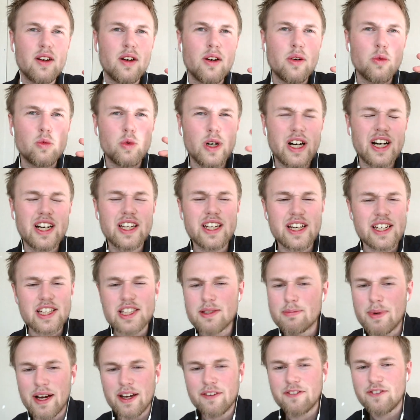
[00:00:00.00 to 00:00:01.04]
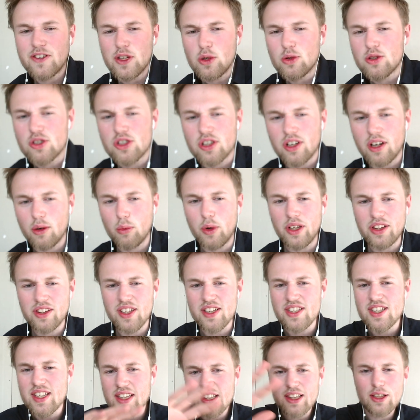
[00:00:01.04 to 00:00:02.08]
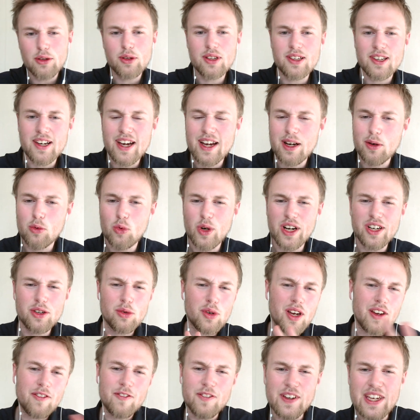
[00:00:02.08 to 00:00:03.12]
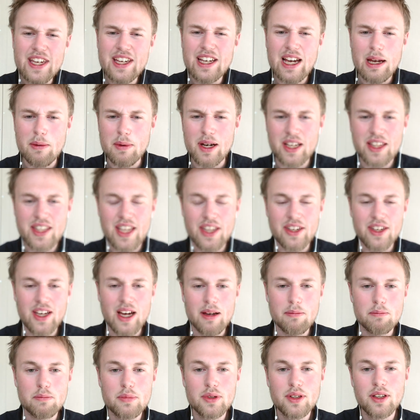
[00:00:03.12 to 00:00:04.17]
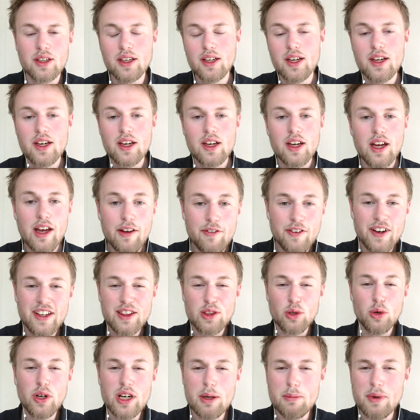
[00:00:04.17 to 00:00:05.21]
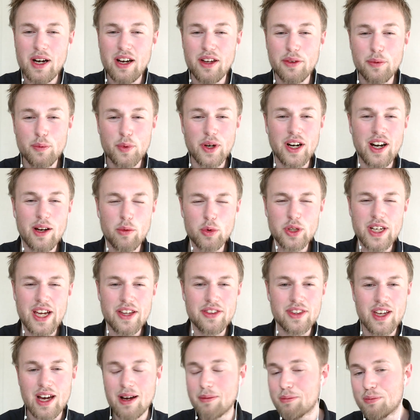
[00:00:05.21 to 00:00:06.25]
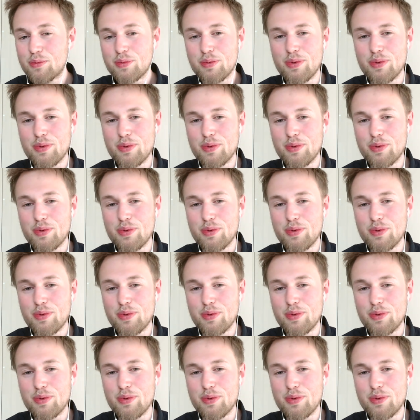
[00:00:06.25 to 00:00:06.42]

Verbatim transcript: What is my future? What does it look like? Where do I think I might end up? If I thought about where I would end up,